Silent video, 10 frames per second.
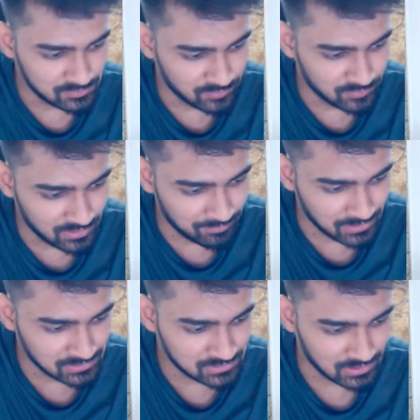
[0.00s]
one
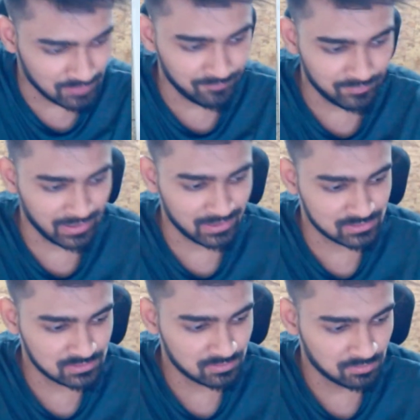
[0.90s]
depends if
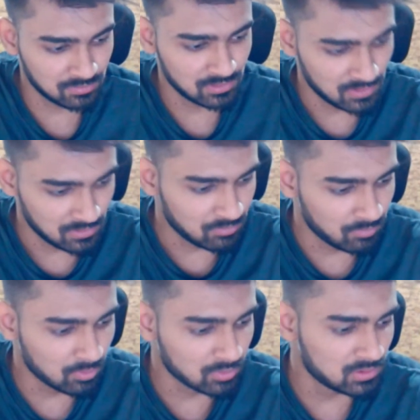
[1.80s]
x,
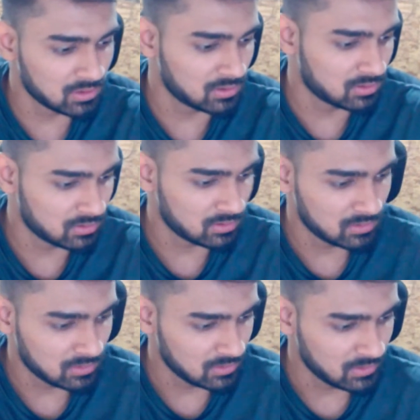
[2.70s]
both
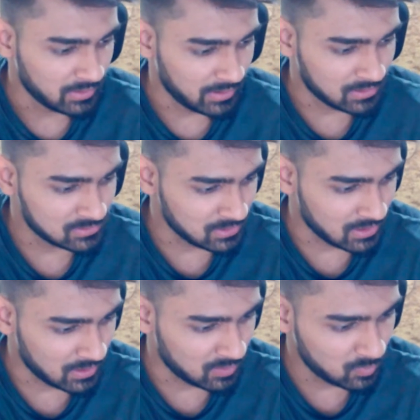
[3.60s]
x
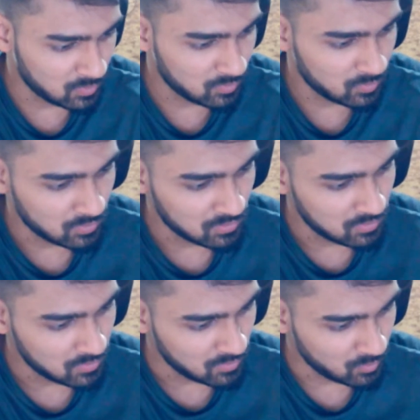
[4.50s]
and
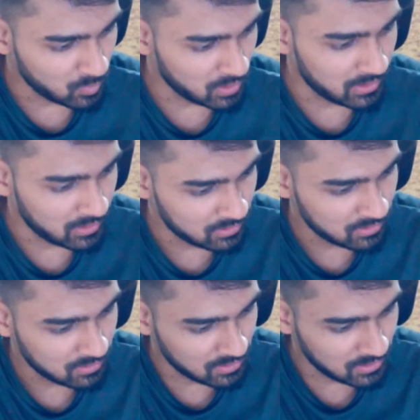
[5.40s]
y
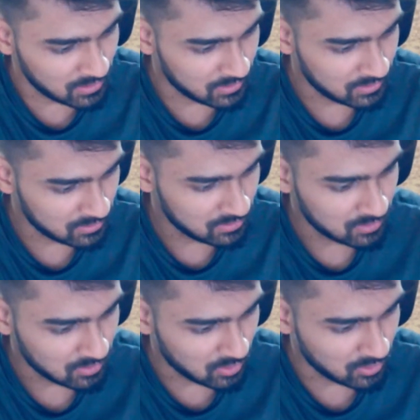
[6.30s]
are
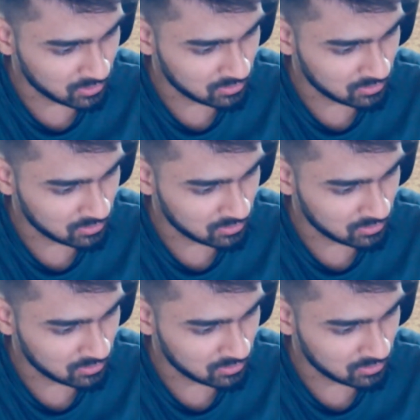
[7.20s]
hot.